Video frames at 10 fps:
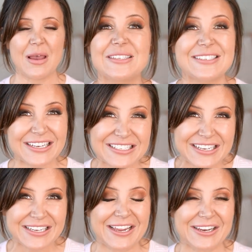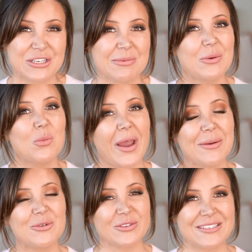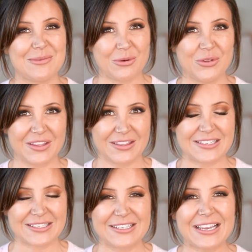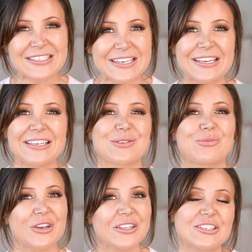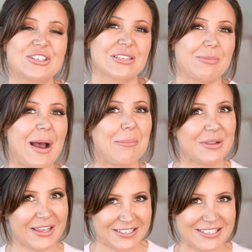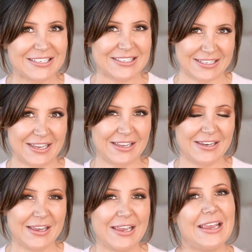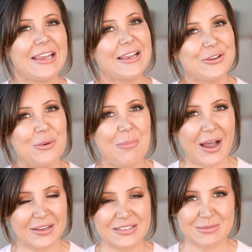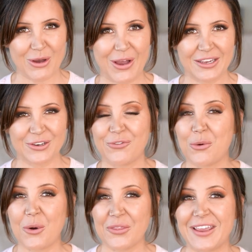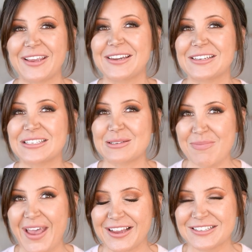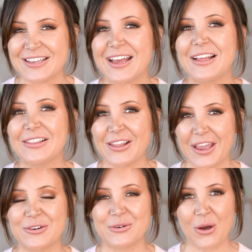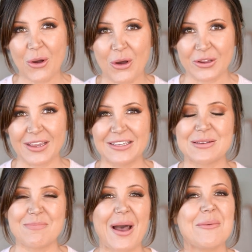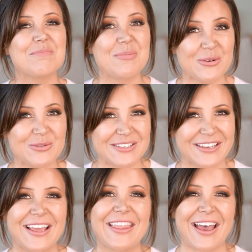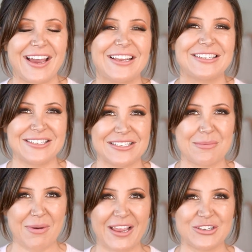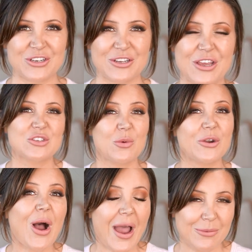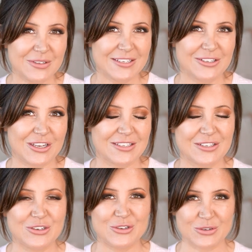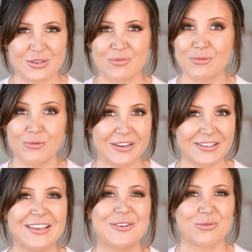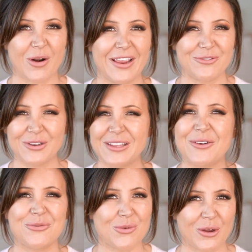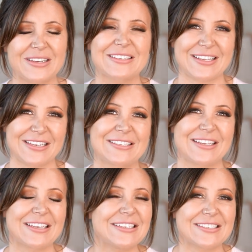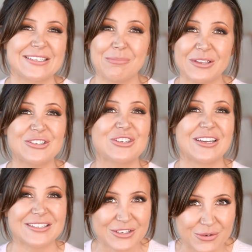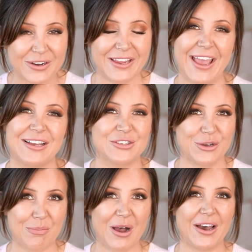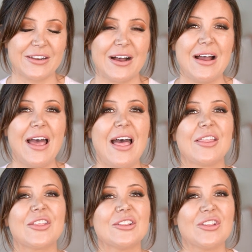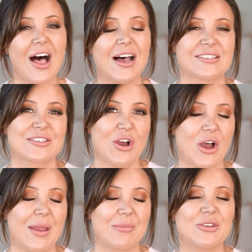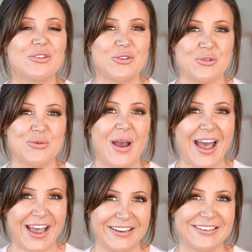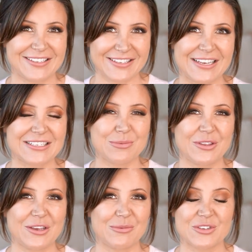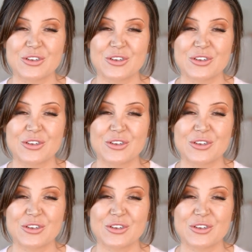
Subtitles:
But sexting can actually be way more simple than this. Sexting is really just about planting a seed in your partner's mind for what they can expect later on. It's about building that anticipation. So what I would suggest to do some really great, really erotic sexting is simply just to recount to your partner the last time you had sex with them.